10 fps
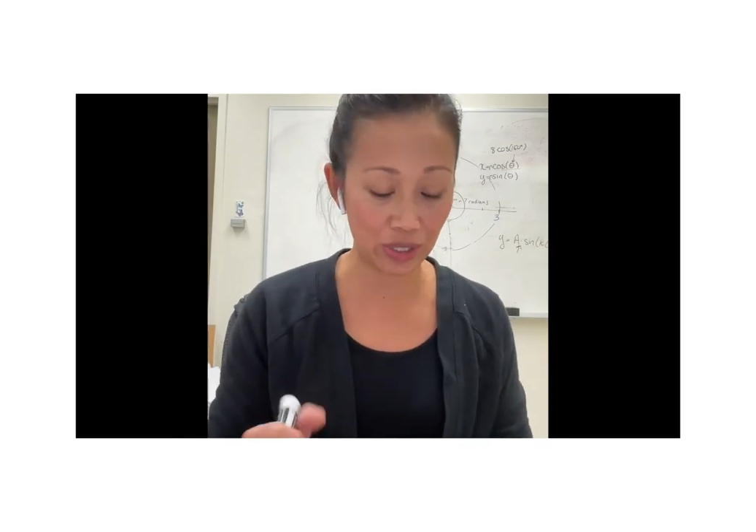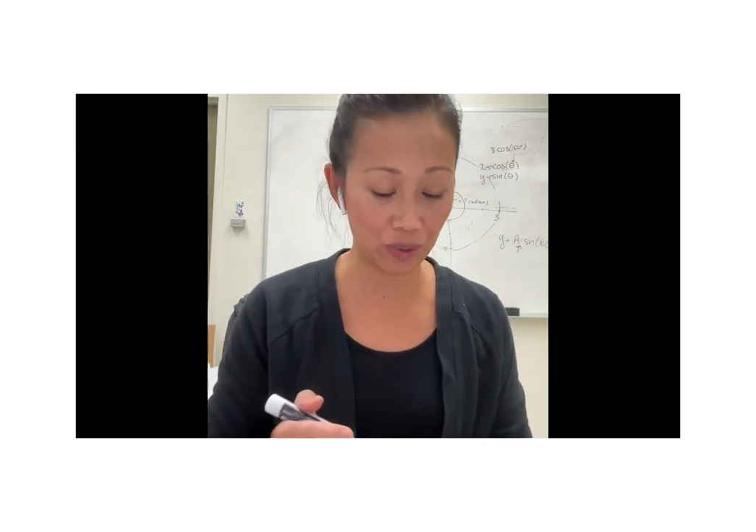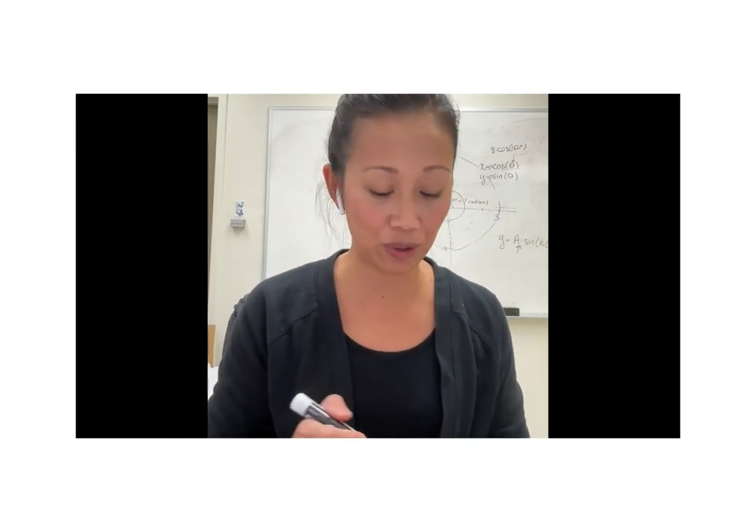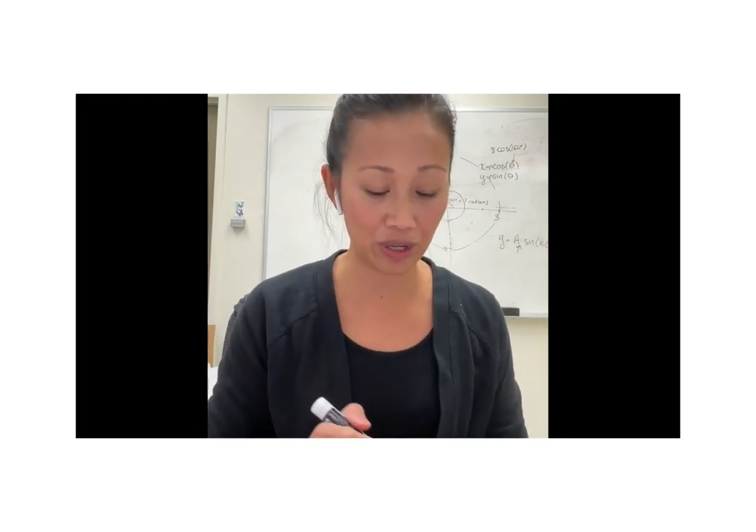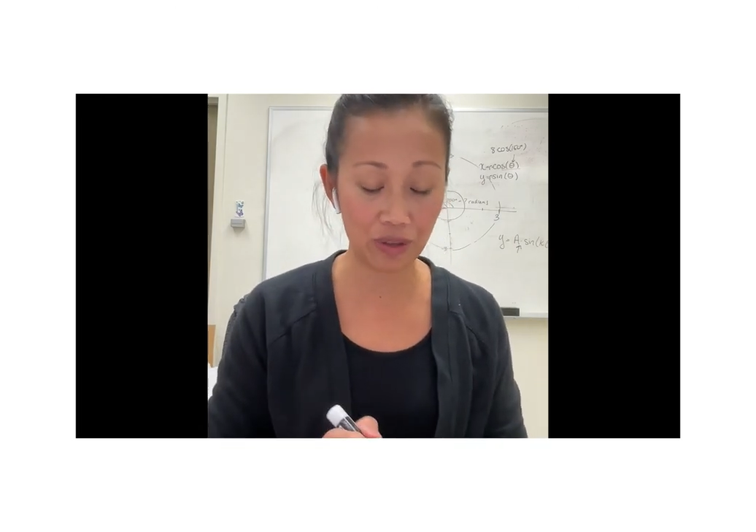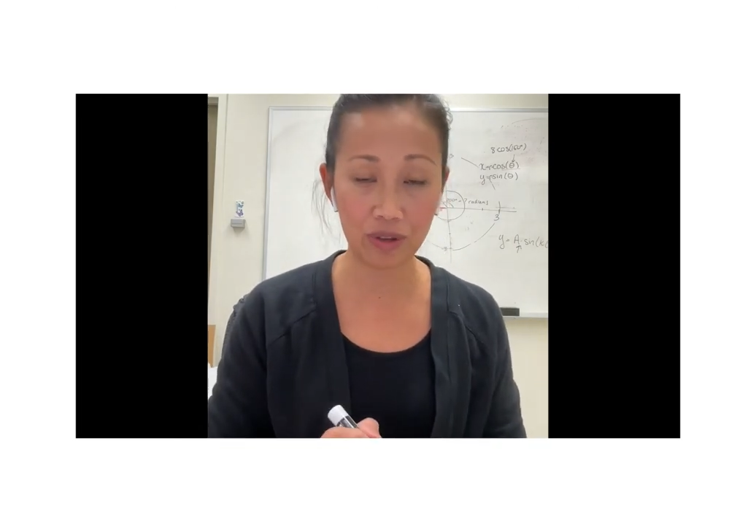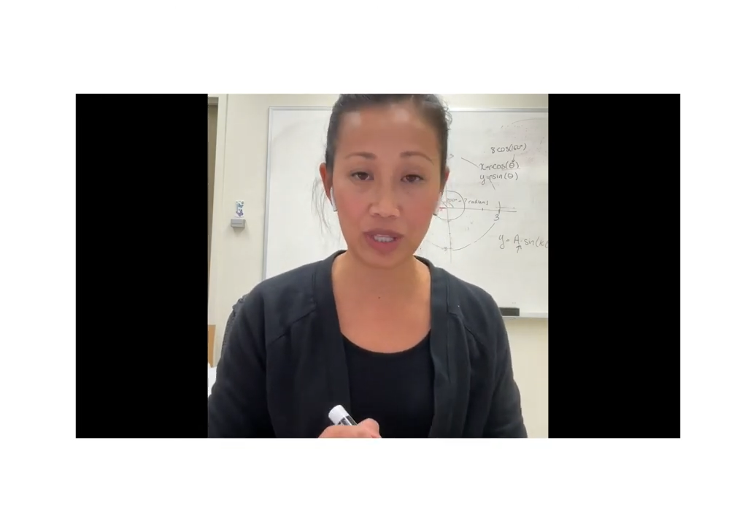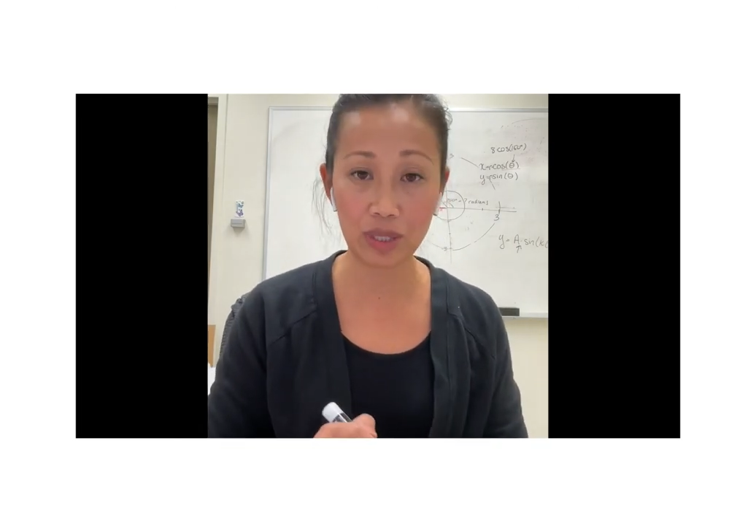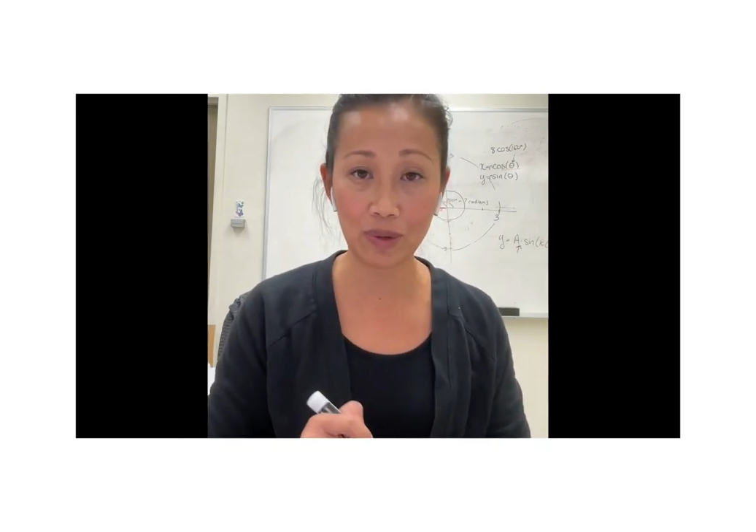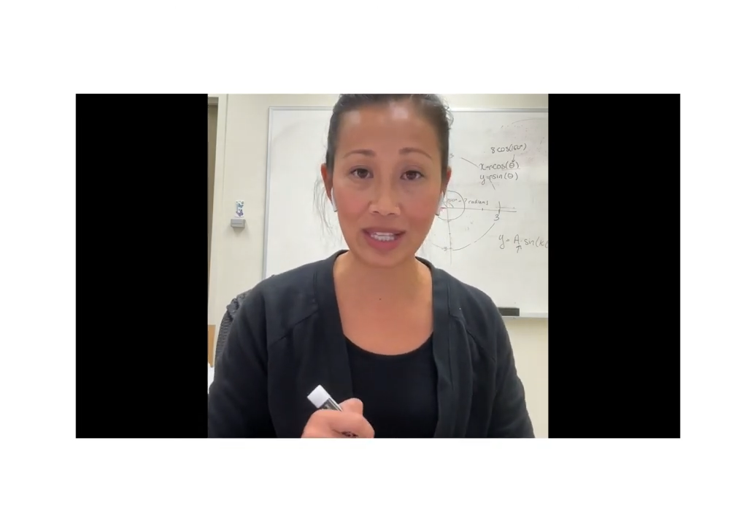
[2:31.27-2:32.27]
you're working through
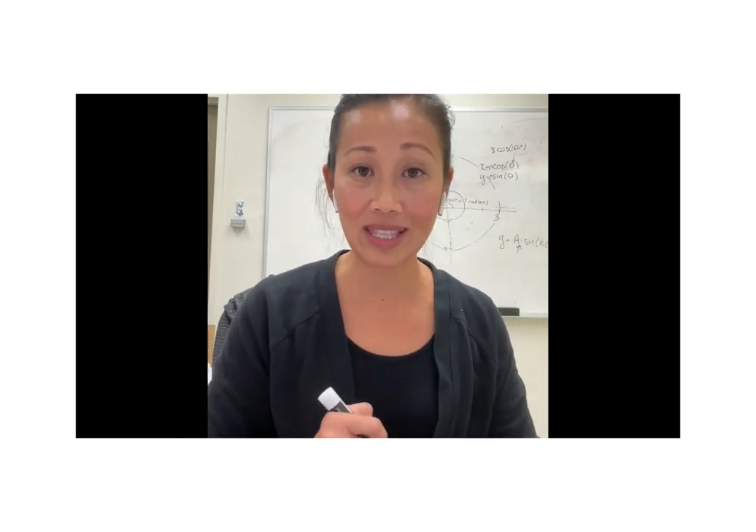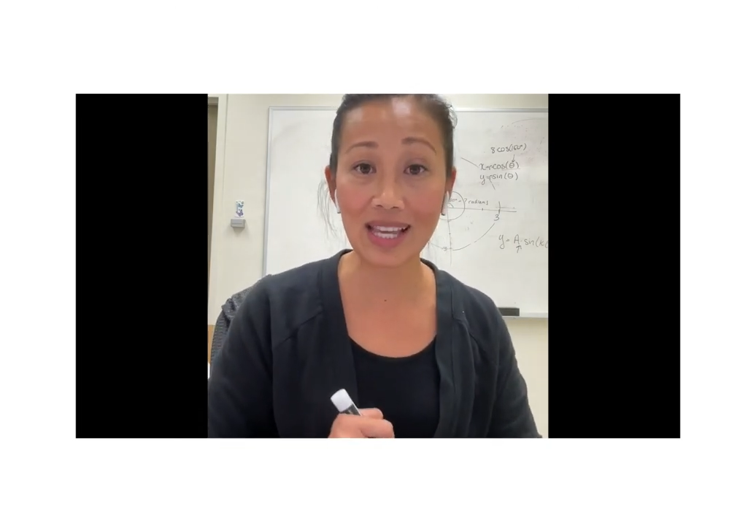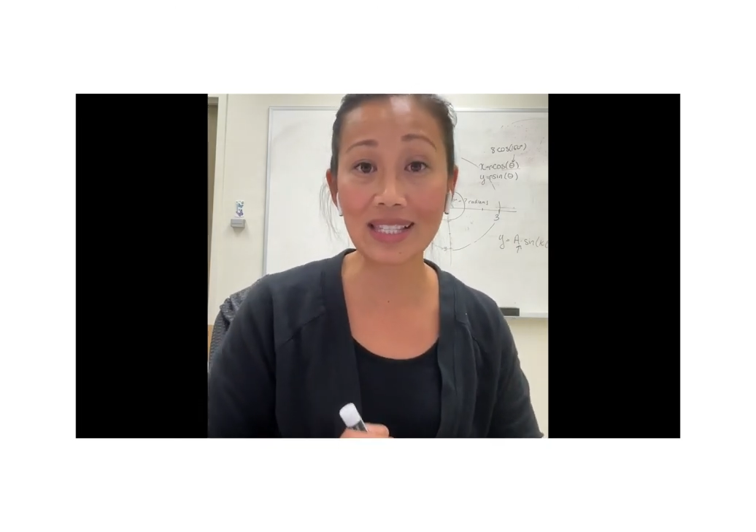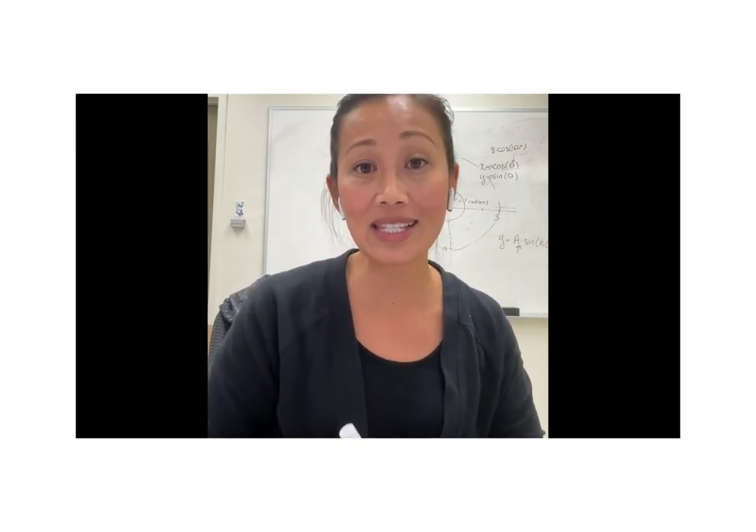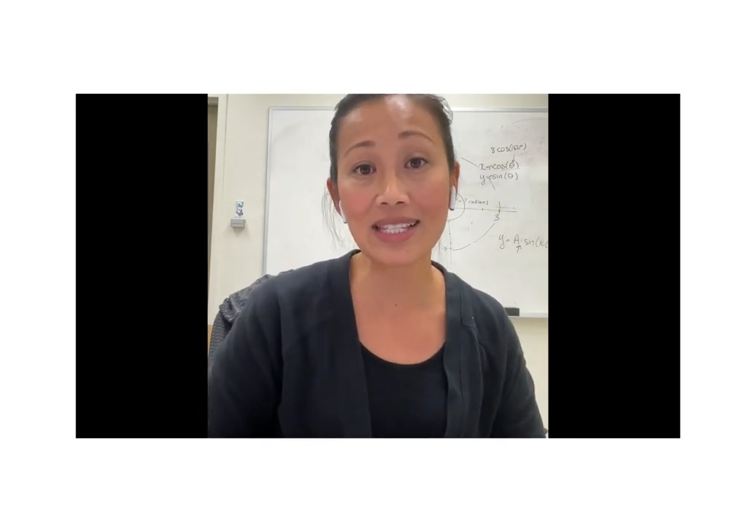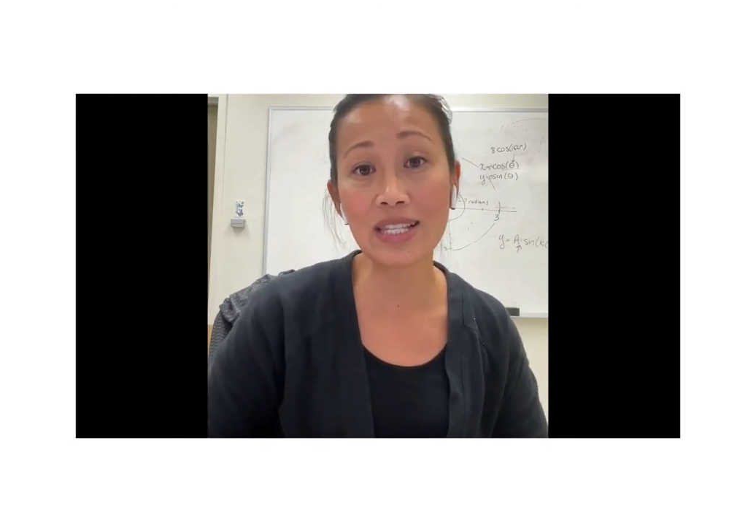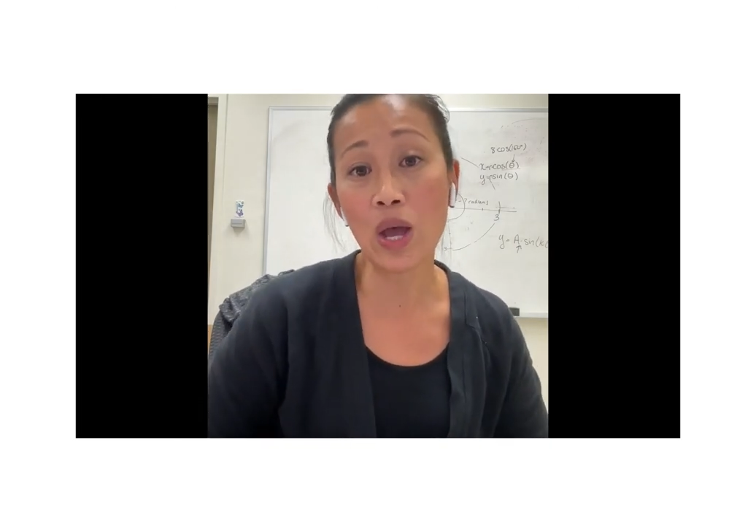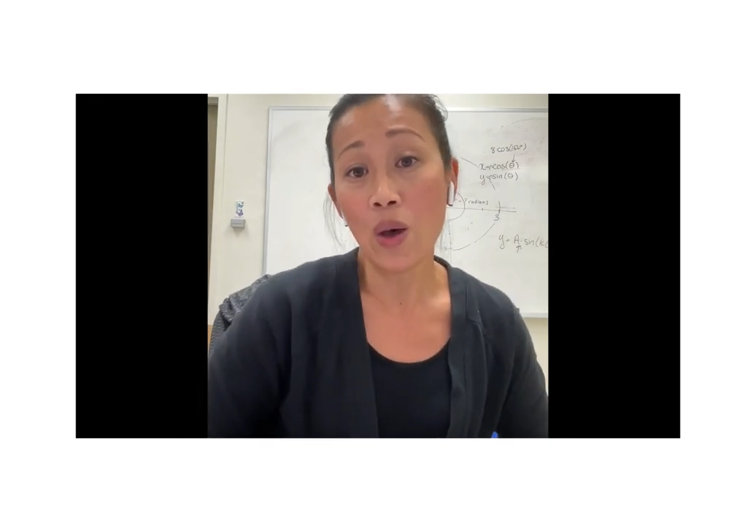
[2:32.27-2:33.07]
this week's lessons,